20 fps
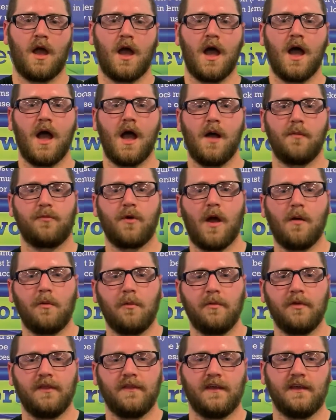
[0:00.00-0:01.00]
Uh,
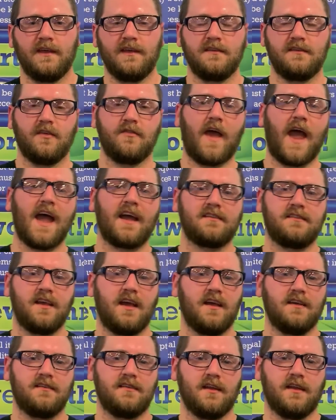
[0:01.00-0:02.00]
probably the ease of
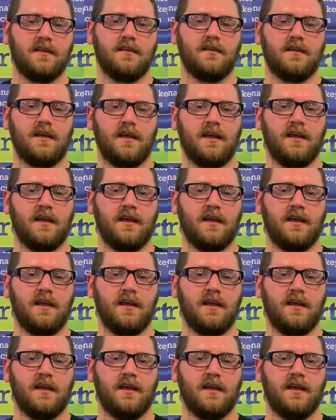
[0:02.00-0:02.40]
access, and,